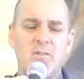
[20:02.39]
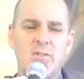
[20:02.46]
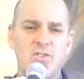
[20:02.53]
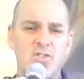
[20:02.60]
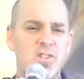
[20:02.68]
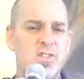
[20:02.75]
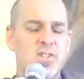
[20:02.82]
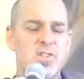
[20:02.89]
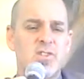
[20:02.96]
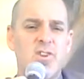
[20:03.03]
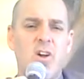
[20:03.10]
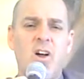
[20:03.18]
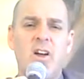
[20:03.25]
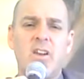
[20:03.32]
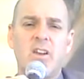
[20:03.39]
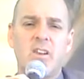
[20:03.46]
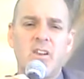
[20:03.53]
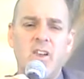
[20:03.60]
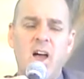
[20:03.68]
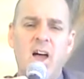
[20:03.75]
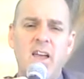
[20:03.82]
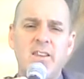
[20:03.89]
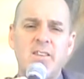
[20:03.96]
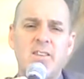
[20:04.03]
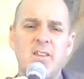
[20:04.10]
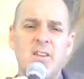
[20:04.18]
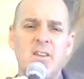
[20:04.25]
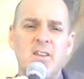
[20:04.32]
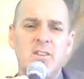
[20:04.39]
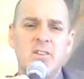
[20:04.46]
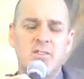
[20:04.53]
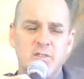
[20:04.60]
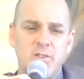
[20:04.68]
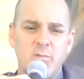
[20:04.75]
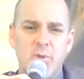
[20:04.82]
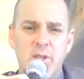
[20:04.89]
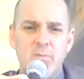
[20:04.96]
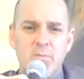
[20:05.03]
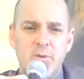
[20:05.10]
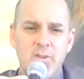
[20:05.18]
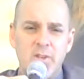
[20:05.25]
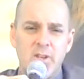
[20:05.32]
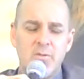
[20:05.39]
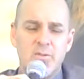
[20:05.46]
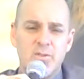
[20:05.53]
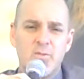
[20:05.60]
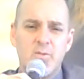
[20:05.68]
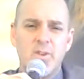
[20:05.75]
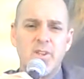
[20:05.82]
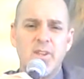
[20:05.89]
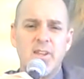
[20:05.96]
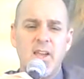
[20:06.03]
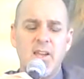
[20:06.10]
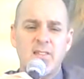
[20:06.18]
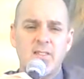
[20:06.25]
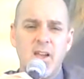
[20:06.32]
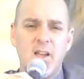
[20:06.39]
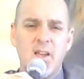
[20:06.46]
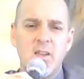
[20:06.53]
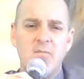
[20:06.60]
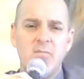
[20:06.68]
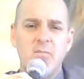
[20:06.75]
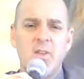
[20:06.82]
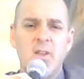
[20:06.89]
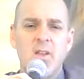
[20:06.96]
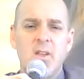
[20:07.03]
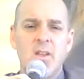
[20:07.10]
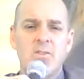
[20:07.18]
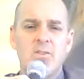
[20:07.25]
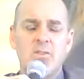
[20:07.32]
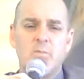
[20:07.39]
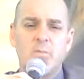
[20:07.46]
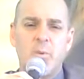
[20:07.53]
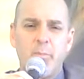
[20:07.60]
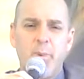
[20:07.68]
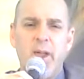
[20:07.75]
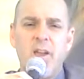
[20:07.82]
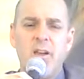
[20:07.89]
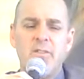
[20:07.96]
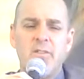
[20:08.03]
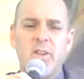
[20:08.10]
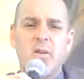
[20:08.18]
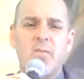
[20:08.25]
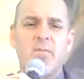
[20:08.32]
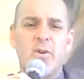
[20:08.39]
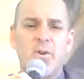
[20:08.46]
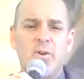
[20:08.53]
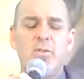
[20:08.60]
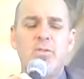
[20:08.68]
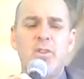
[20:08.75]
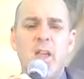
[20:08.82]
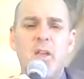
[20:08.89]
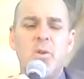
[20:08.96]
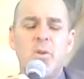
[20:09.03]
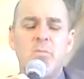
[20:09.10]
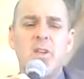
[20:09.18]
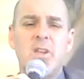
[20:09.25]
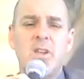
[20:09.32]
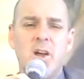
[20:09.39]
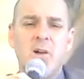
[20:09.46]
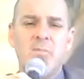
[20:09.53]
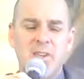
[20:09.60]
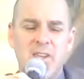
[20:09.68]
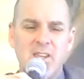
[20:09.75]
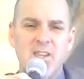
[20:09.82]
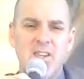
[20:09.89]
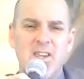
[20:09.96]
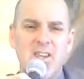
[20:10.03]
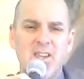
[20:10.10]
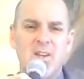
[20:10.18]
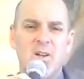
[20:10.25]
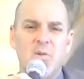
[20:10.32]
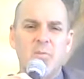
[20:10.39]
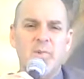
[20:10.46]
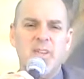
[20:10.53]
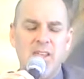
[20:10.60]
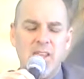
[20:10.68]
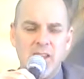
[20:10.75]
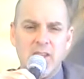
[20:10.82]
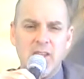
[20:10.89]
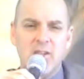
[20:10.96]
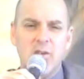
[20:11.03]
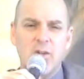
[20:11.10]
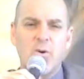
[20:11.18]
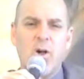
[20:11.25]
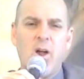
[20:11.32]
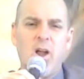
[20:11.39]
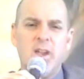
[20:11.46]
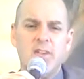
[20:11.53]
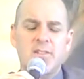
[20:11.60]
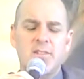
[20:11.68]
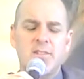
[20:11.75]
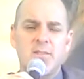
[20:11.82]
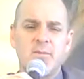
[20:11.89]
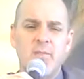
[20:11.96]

Jesus taught a lot to the people that he was with at that time to prepare them for who they would become in him, in Christ.